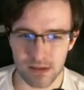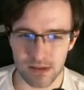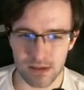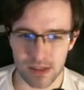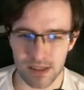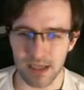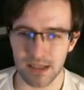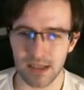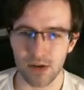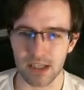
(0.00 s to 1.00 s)
That, that
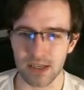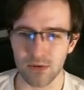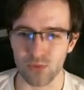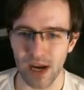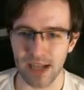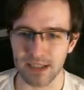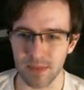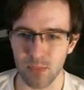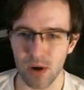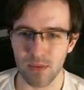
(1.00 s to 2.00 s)
okay, that was Ransom.
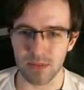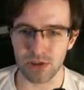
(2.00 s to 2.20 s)
I probably